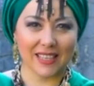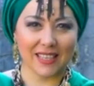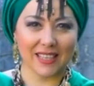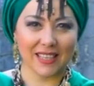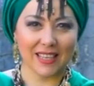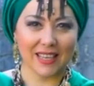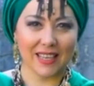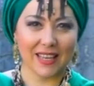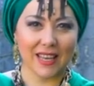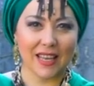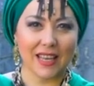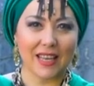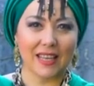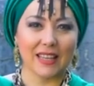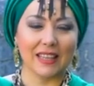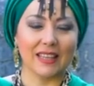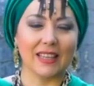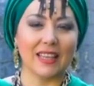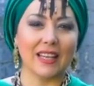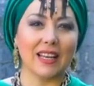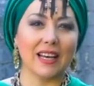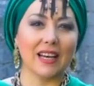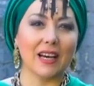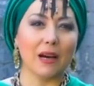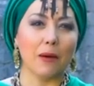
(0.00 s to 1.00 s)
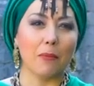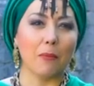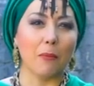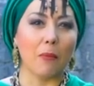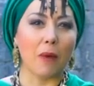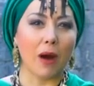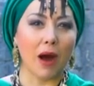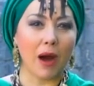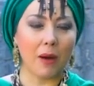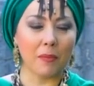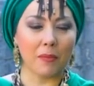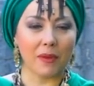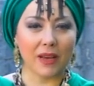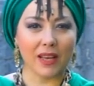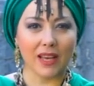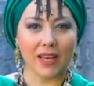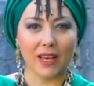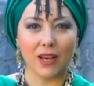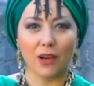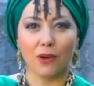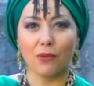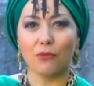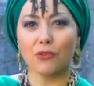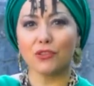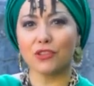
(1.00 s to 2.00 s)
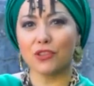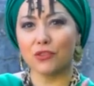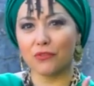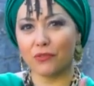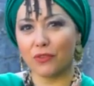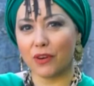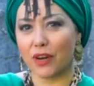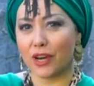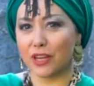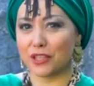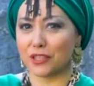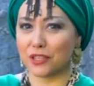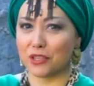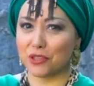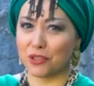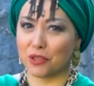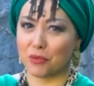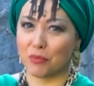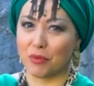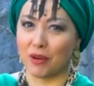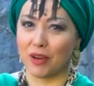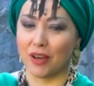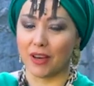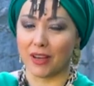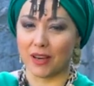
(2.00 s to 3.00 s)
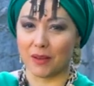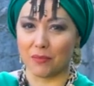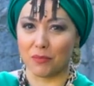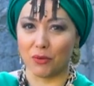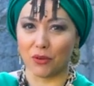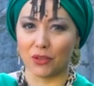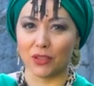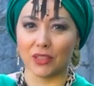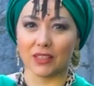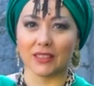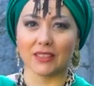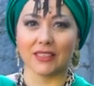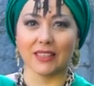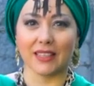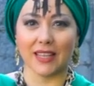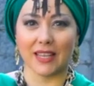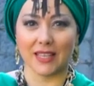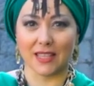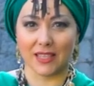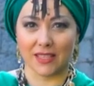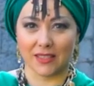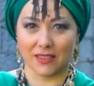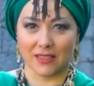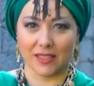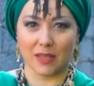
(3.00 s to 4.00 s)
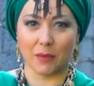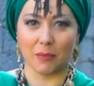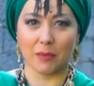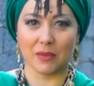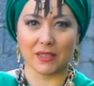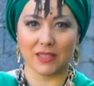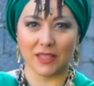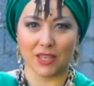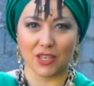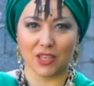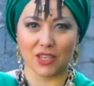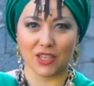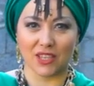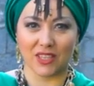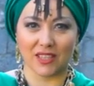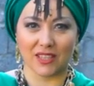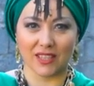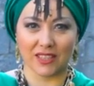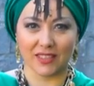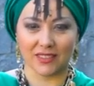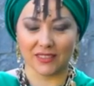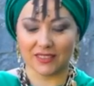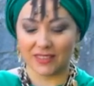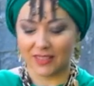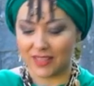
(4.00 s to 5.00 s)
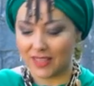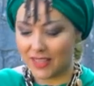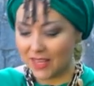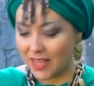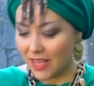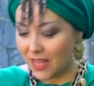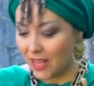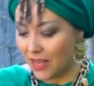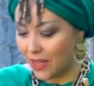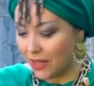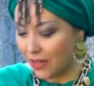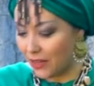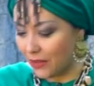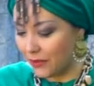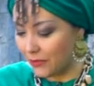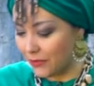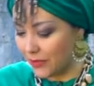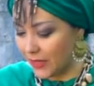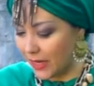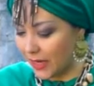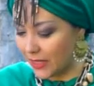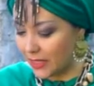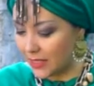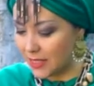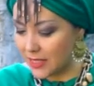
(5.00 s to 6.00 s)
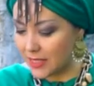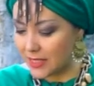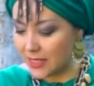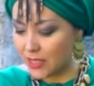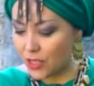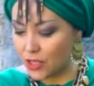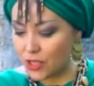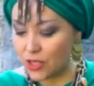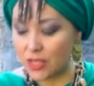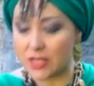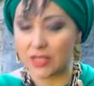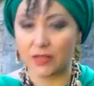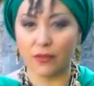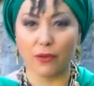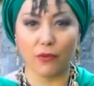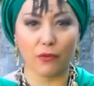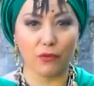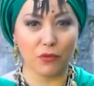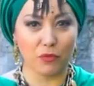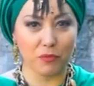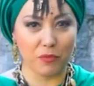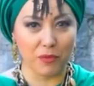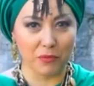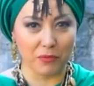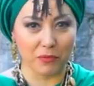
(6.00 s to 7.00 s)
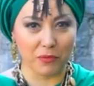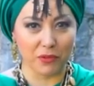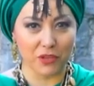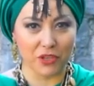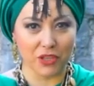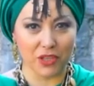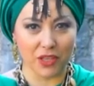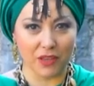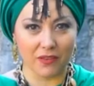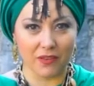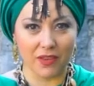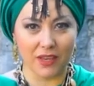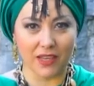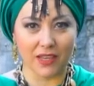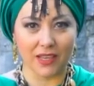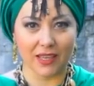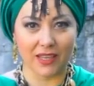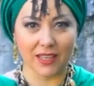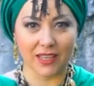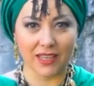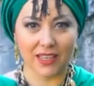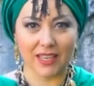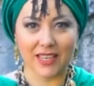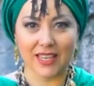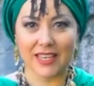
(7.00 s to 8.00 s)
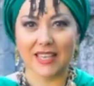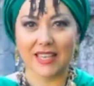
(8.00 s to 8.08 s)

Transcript: You know that protection over the child is very important for the mother. Do you want to protect your closest friends,